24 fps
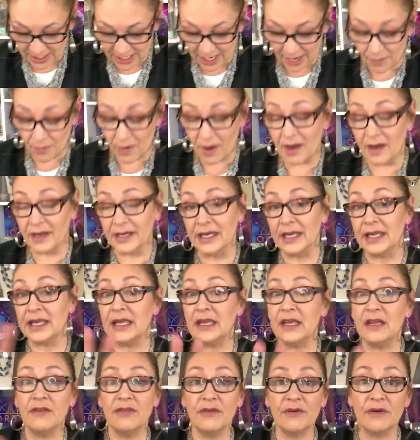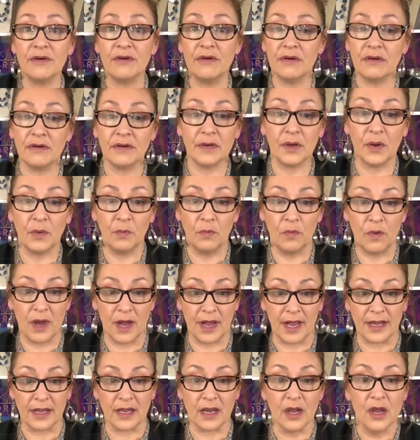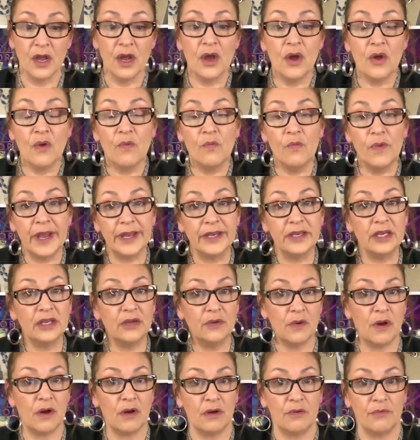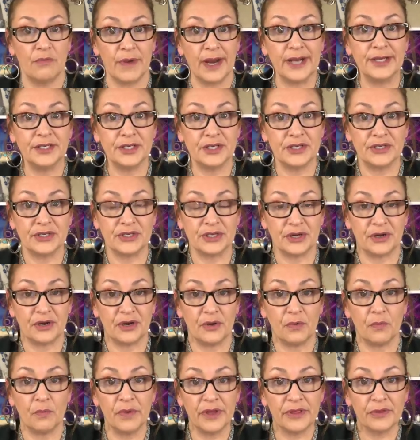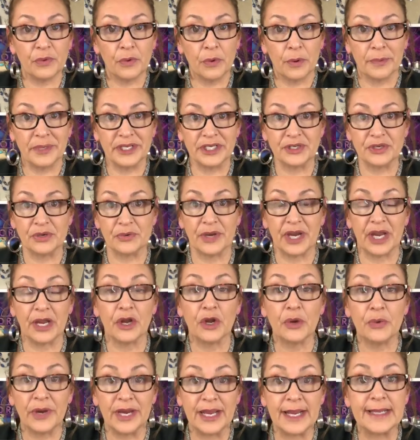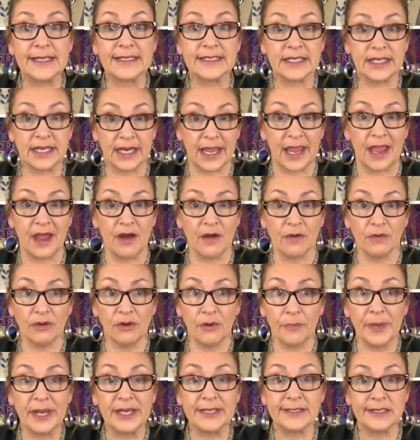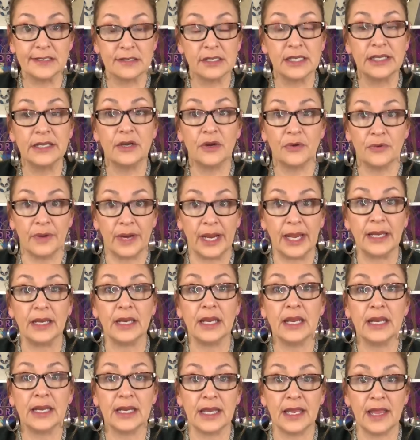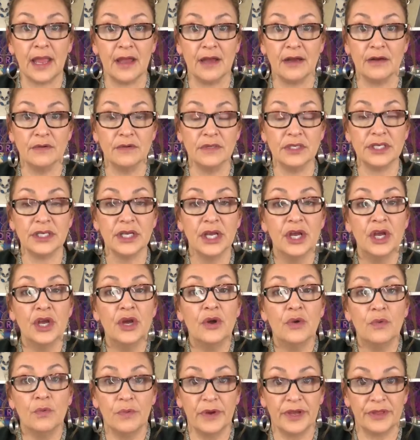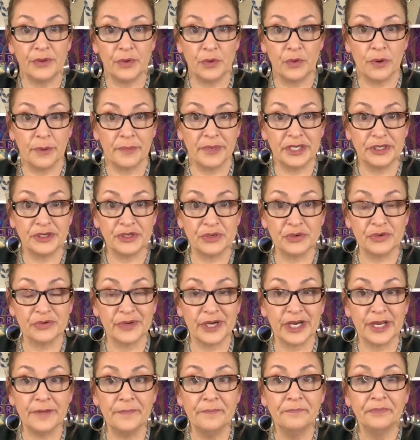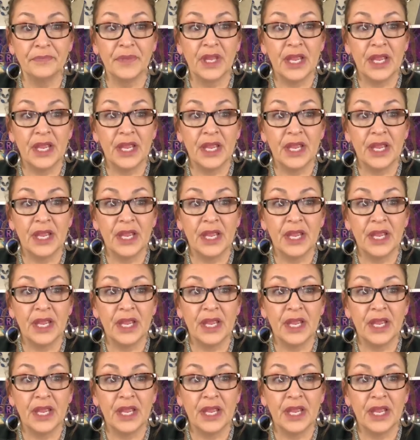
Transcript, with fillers: Now on either one, when you are registered with Orbit Jewelry, it creates an account. You're basically creating an account with Orbit Jewelry.